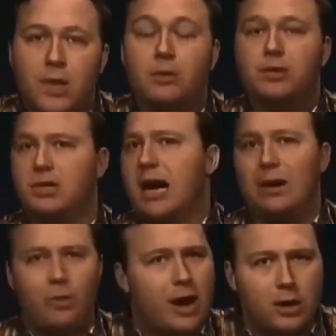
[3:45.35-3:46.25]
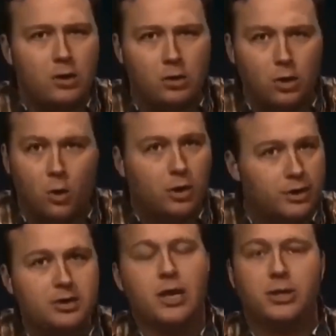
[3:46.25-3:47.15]
there is a tyrannical
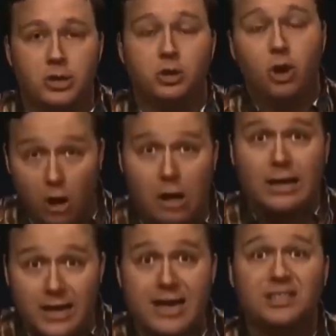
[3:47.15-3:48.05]
organization calling